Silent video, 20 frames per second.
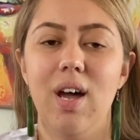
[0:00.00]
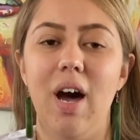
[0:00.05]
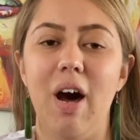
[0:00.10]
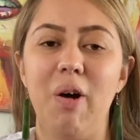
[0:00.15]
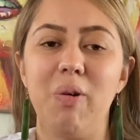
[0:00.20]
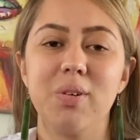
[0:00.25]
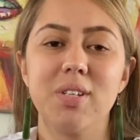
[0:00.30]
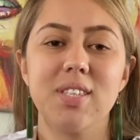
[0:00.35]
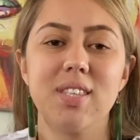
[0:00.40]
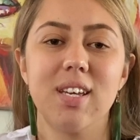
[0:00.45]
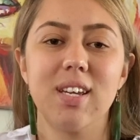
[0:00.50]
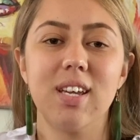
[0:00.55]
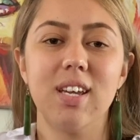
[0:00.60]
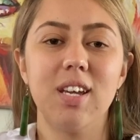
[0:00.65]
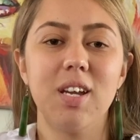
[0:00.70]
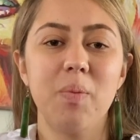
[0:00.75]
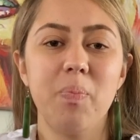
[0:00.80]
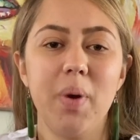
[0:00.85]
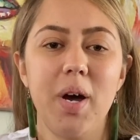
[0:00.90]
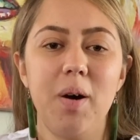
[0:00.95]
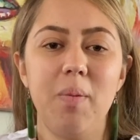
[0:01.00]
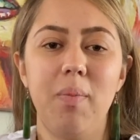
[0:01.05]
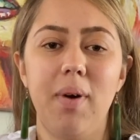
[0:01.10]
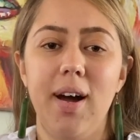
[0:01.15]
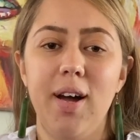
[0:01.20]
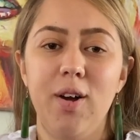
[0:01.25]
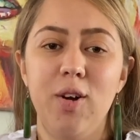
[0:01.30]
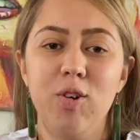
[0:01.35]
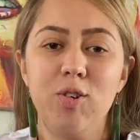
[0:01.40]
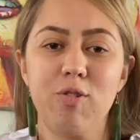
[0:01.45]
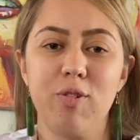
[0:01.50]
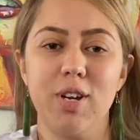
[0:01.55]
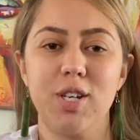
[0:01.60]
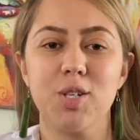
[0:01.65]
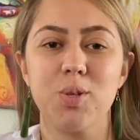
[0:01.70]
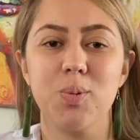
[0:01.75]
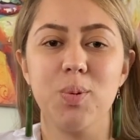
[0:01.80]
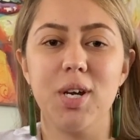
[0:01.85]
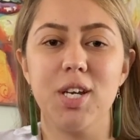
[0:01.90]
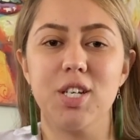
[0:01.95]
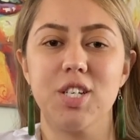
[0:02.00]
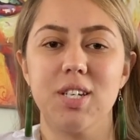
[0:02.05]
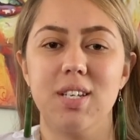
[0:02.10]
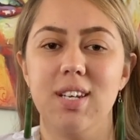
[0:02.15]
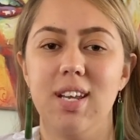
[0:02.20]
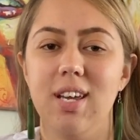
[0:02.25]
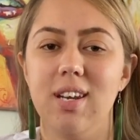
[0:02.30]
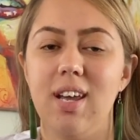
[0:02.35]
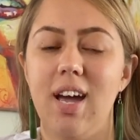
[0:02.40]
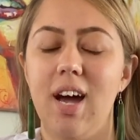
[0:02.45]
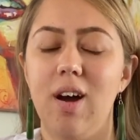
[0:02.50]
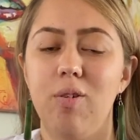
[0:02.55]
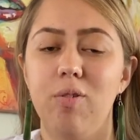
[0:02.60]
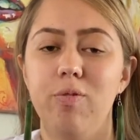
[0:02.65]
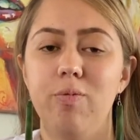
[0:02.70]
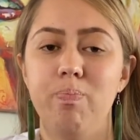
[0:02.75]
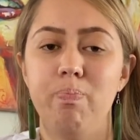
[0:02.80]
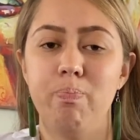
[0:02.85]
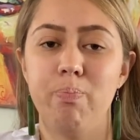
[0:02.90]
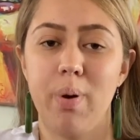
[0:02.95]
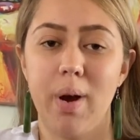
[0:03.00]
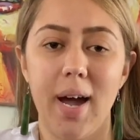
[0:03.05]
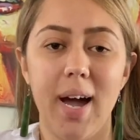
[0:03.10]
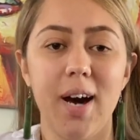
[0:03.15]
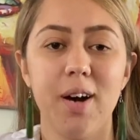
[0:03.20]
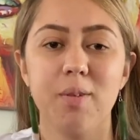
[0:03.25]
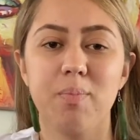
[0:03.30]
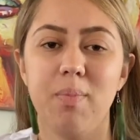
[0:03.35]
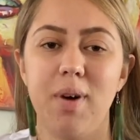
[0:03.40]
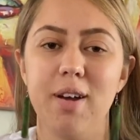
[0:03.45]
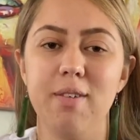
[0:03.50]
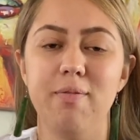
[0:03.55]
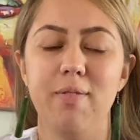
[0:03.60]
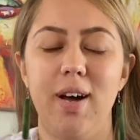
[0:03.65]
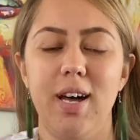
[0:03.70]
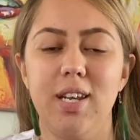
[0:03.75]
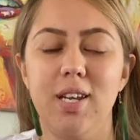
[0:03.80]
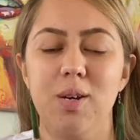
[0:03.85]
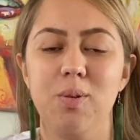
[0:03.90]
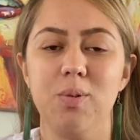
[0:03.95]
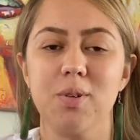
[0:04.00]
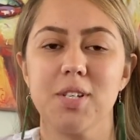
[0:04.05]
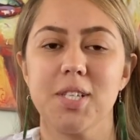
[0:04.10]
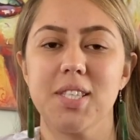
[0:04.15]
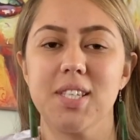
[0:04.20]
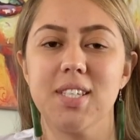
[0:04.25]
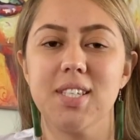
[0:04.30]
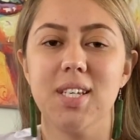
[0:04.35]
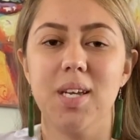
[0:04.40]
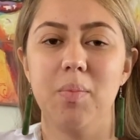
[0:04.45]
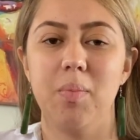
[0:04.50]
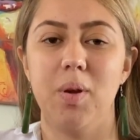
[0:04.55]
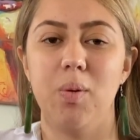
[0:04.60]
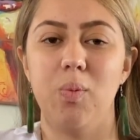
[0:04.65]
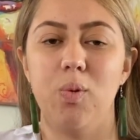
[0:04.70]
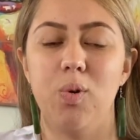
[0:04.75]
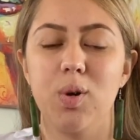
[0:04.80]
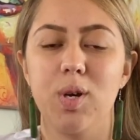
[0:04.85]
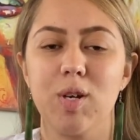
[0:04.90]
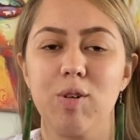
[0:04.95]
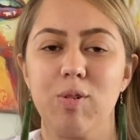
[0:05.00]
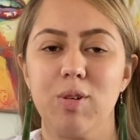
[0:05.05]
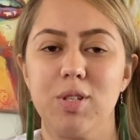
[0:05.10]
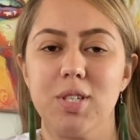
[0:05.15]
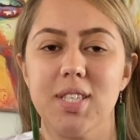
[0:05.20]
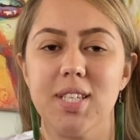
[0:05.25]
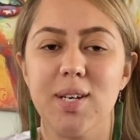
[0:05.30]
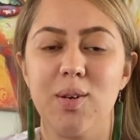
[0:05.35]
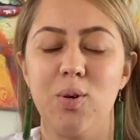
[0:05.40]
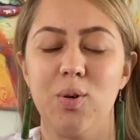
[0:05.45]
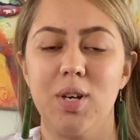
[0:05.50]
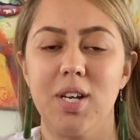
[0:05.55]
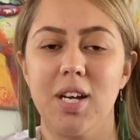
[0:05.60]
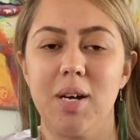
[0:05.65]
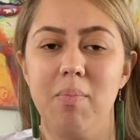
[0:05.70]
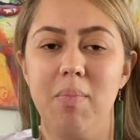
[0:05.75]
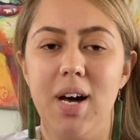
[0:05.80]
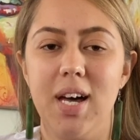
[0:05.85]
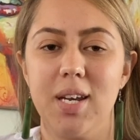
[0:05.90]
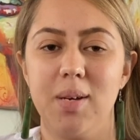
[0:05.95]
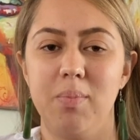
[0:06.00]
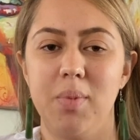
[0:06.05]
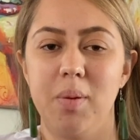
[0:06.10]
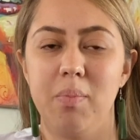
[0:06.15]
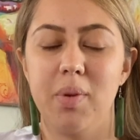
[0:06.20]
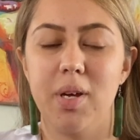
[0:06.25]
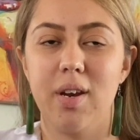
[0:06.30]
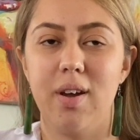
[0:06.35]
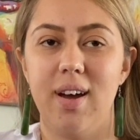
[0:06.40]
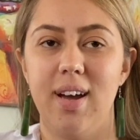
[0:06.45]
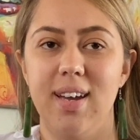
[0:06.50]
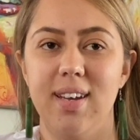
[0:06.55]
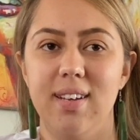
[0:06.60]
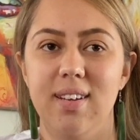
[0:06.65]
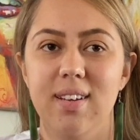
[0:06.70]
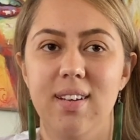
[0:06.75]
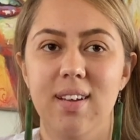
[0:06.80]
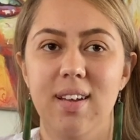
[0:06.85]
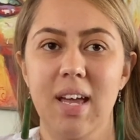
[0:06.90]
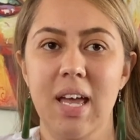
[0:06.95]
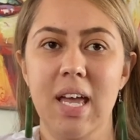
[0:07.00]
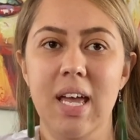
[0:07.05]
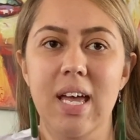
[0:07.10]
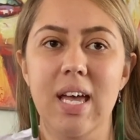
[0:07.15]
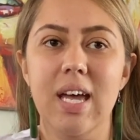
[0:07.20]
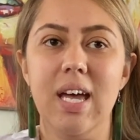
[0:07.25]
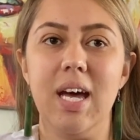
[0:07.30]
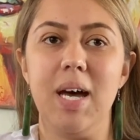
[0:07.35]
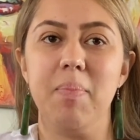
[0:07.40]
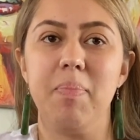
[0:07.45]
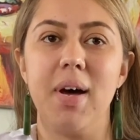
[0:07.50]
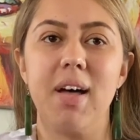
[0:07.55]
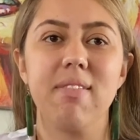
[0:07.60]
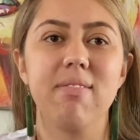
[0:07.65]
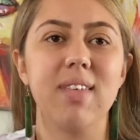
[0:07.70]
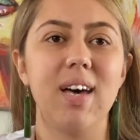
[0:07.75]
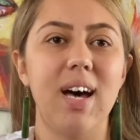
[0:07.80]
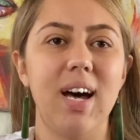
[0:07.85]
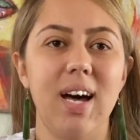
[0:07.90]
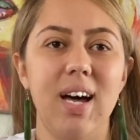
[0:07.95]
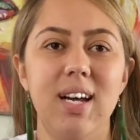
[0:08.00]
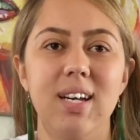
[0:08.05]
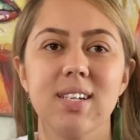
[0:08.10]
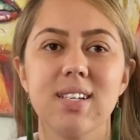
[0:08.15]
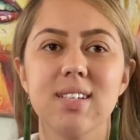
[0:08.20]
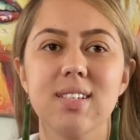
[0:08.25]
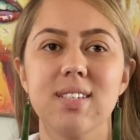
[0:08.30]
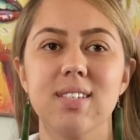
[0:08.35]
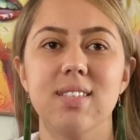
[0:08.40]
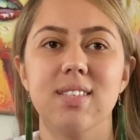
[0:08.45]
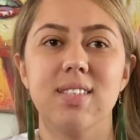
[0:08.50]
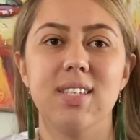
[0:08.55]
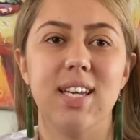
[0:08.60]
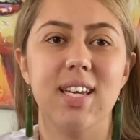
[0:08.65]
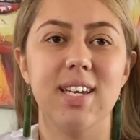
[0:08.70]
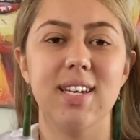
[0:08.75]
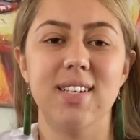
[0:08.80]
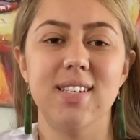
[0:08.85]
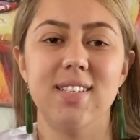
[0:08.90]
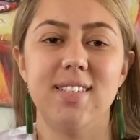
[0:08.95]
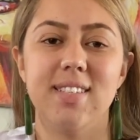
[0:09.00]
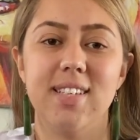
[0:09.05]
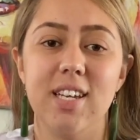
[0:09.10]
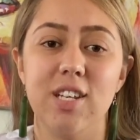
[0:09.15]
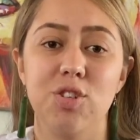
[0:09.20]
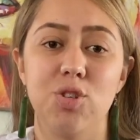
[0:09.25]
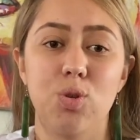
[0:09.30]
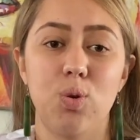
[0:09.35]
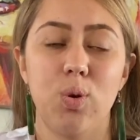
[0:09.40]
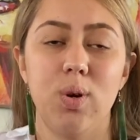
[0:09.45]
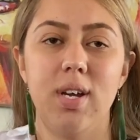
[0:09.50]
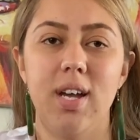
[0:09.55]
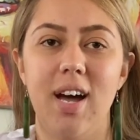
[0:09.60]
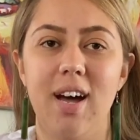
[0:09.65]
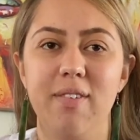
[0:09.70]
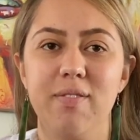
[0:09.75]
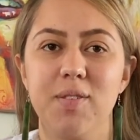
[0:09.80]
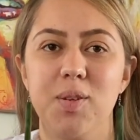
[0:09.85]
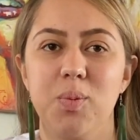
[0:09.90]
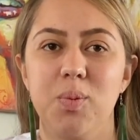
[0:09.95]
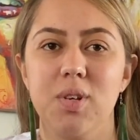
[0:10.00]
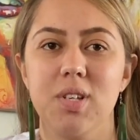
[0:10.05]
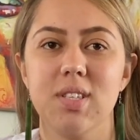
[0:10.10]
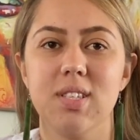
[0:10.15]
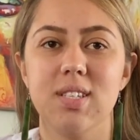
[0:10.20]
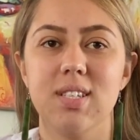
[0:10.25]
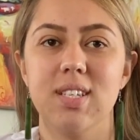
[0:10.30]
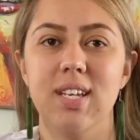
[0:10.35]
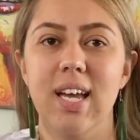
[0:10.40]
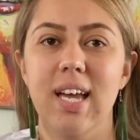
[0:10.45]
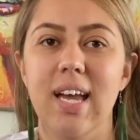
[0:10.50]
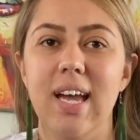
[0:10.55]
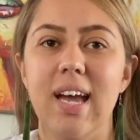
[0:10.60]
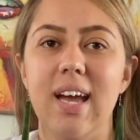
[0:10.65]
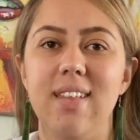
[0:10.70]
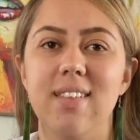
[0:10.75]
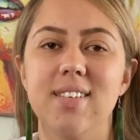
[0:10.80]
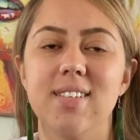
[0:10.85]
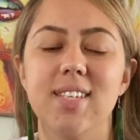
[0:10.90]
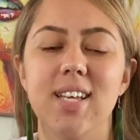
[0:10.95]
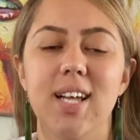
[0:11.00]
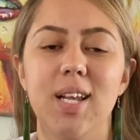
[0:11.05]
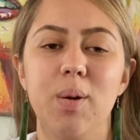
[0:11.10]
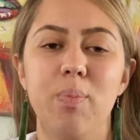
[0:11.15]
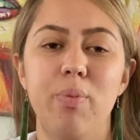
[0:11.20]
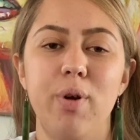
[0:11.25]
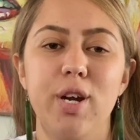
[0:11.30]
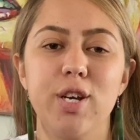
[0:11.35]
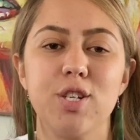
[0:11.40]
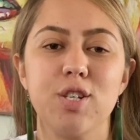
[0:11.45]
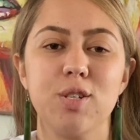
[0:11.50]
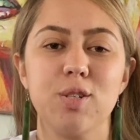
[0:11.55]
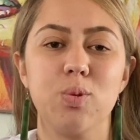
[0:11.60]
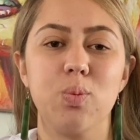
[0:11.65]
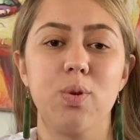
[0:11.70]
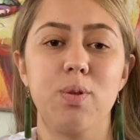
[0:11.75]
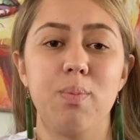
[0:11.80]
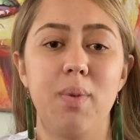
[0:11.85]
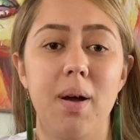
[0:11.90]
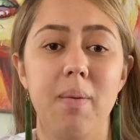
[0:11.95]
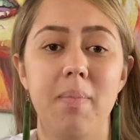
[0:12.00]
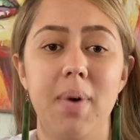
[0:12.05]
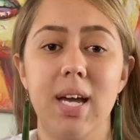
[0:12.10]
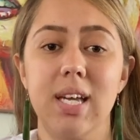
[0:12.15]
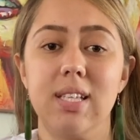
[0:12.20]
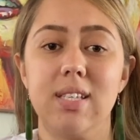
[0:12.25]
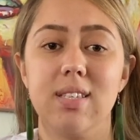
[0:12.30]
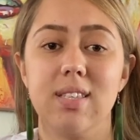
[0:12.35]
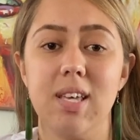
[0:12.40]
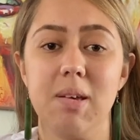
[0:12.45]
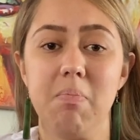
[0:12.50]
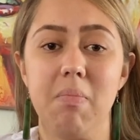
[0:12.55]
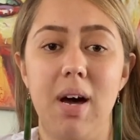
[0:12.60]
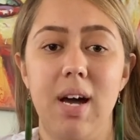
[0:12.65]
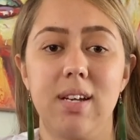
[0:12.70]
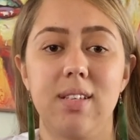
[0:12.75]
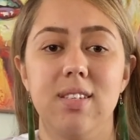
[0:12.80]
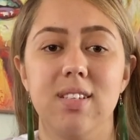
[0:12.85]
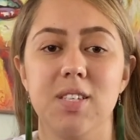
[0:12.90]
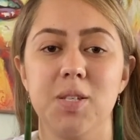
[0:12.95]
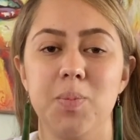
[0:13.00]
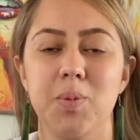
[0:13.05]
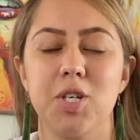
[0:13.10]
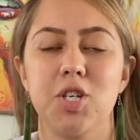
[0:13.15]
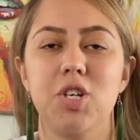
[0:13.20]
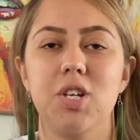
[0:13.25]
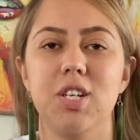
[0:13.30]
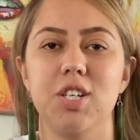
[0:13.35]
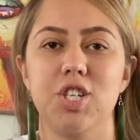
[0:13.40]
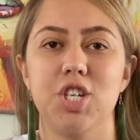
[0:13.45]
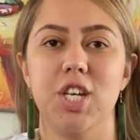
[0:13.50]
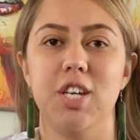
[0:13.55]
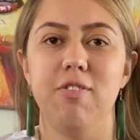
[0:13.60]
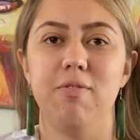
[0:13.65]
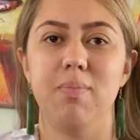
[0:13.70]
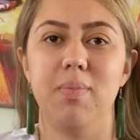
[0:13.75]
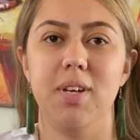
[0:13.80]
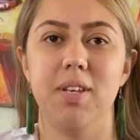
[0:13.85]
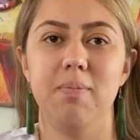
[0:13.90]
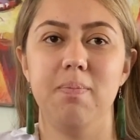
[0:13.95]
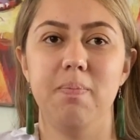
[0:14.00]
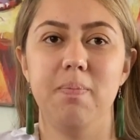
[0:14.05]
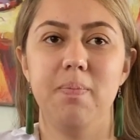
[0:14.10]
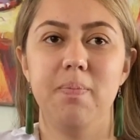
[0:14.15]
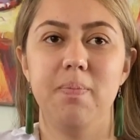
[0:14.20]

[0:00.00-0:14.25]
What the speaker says: I was thinking about my own graduation and how proud my whānau was to see me walk across te Kohinga Mārama Marae. About the hugs, tears and joy afterwards, and the celebrations with my mates that marked a special achievement.